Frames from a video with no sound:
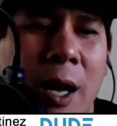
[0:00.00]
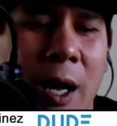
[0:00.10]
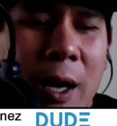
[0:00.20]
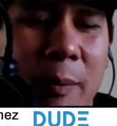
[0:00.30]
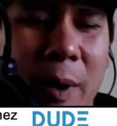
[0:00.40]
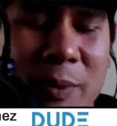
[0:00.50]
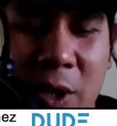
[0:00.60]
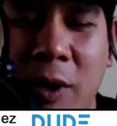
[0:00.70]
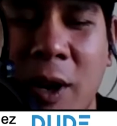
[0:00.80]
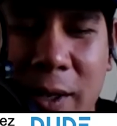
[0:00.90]
Um, I'm
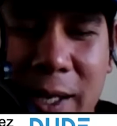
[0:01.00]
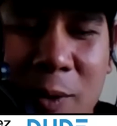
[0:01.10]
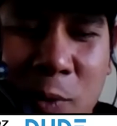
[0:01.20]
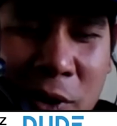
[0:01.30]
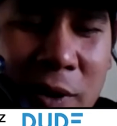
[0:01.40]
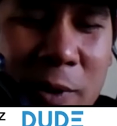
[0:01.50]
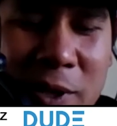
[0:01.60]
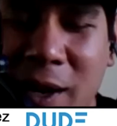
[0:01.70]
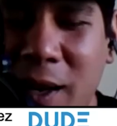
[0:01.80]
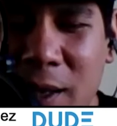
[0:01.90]
still in contact with her. We
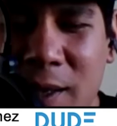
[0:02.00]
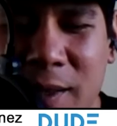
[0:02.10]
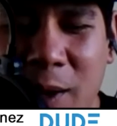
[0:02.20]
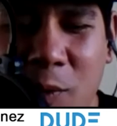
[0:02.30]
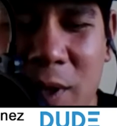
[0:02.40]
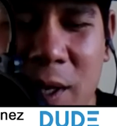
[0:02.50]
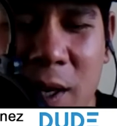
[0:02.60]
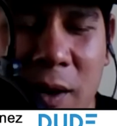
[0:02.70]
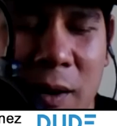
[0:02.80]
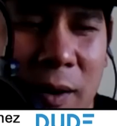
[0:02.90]
talk at least like once a
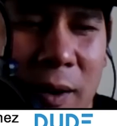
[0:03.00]
year,